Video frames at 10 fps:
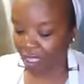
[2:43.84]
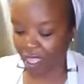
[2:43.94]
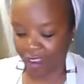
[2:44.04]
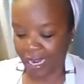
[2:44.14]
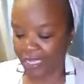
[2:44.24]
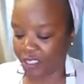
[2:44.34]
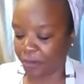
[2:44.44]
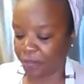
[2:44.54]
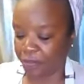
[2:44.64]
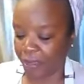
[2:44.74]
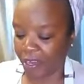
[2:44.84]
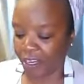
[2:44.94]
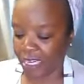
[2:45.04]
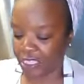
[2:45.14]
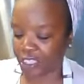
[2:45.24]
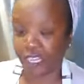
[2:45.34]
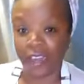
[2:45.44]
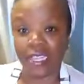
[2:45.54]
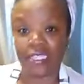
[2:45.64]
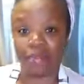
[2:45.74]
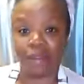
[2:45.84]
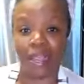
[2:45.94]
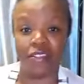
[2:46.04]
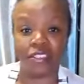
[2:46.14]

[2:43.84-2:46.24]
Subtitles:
All right, so butter is starting to brown,